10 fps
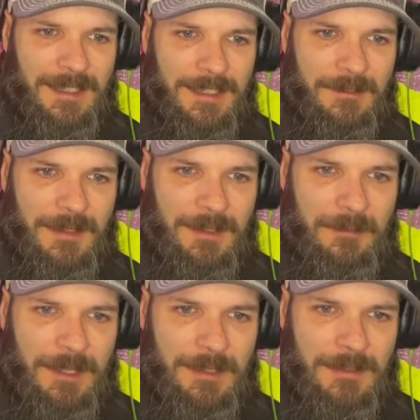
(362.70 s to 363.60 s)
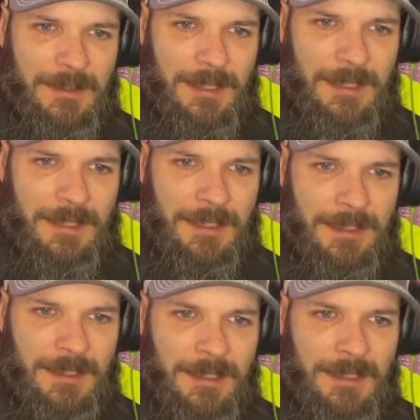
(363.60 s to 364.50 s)
like, what's going on here?
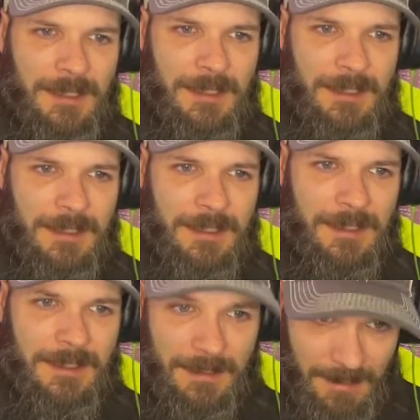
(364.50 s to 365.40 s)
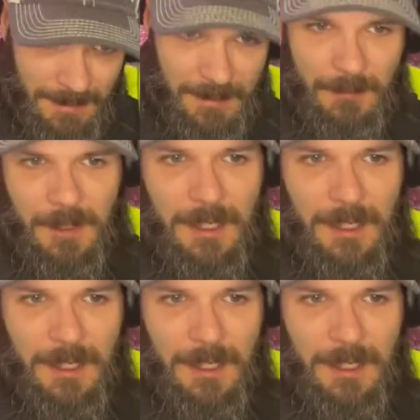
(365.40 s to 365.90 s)
And this is where I